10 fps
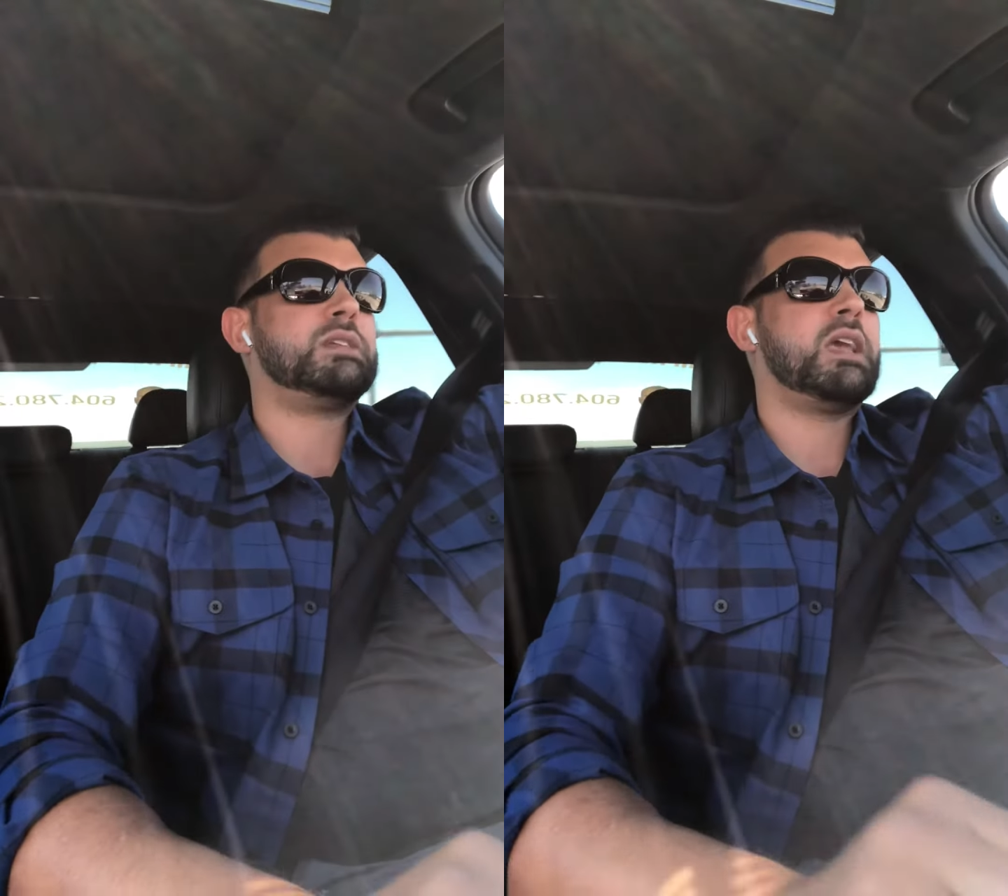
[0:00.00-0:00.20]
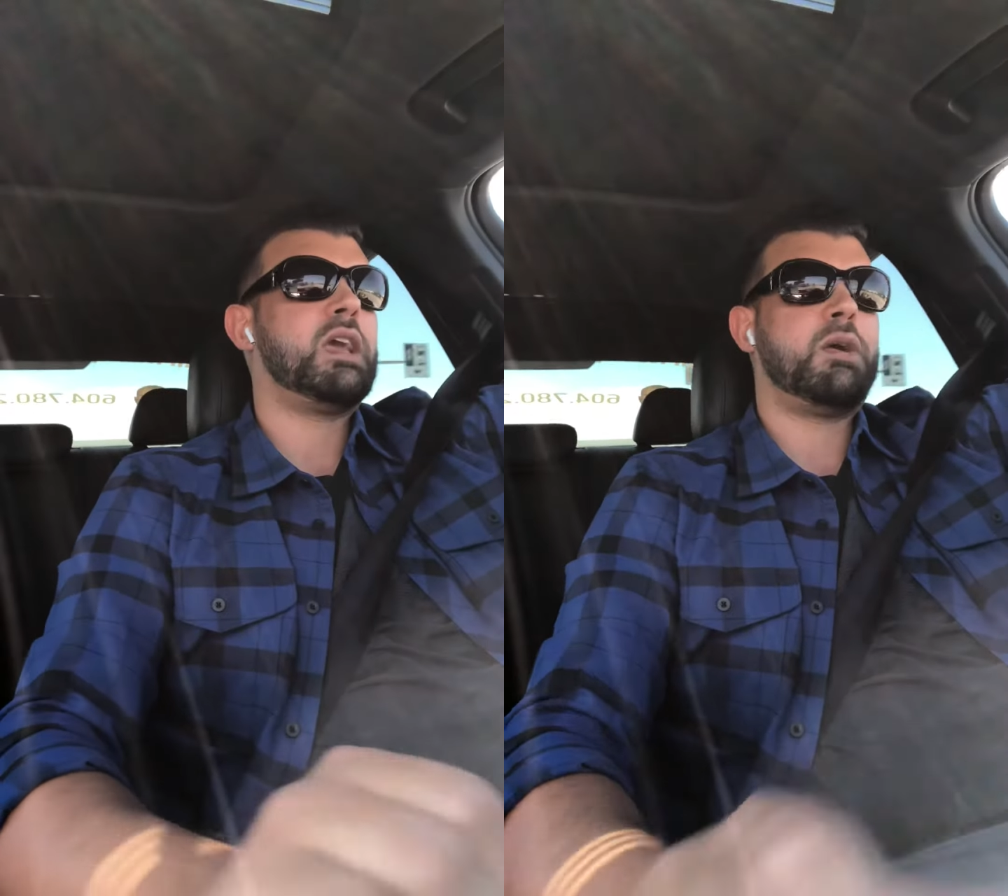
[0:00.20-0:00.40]

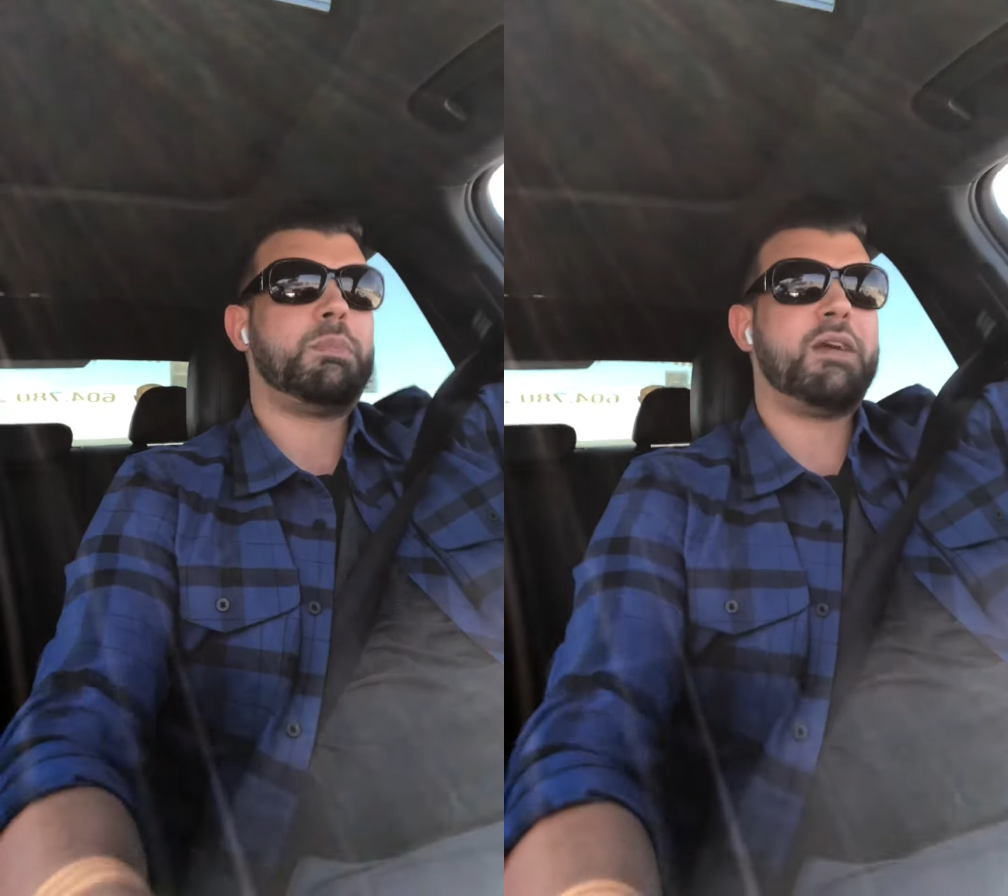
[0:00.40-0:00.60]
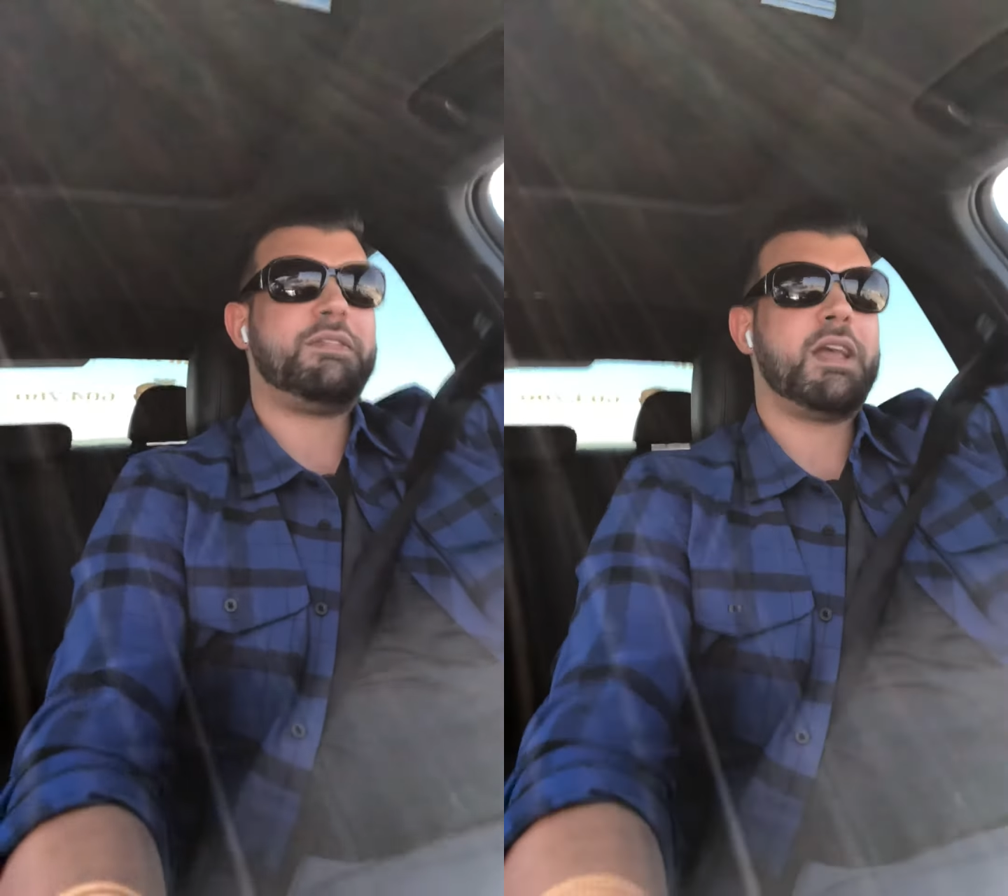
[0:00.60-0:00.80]
Take care.
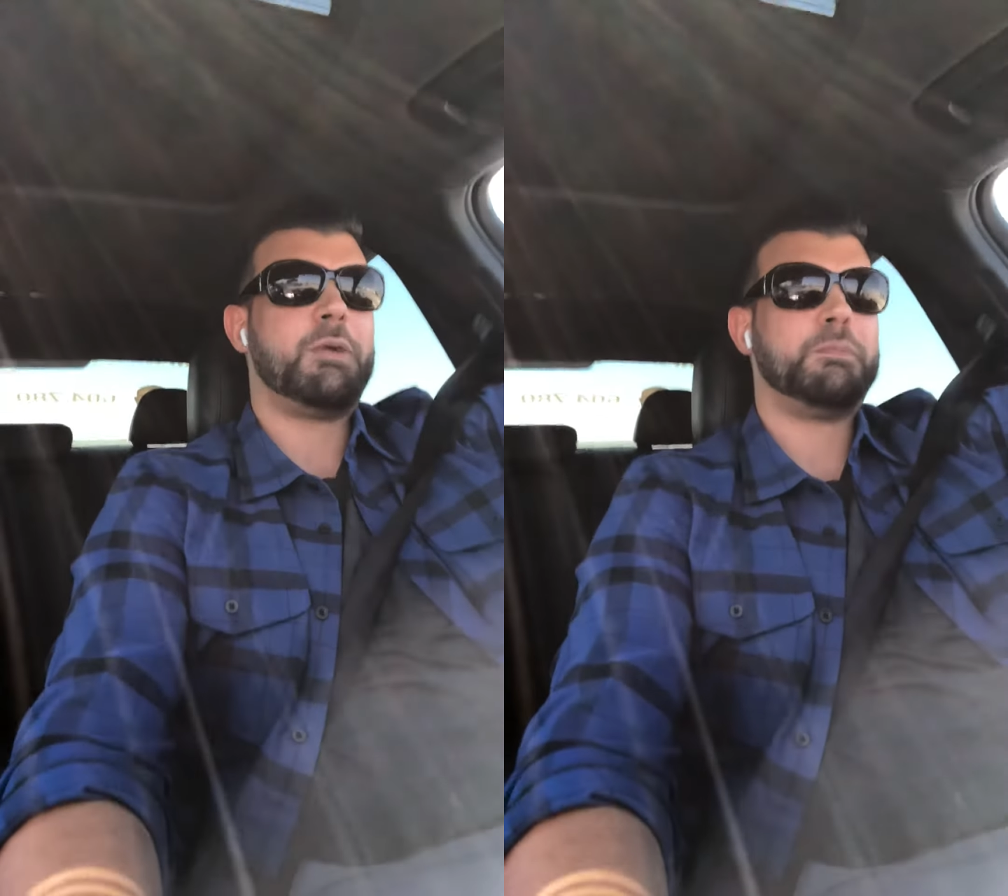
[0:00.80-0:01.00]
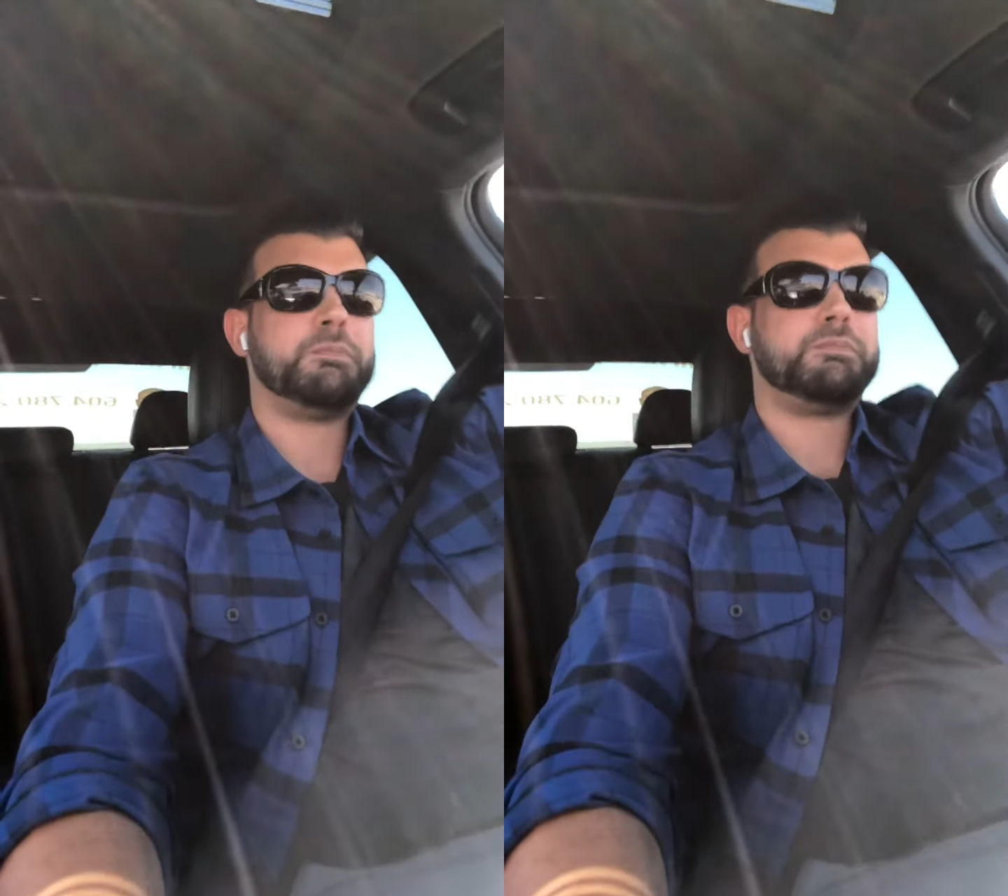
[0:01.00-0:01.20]
Bye for now.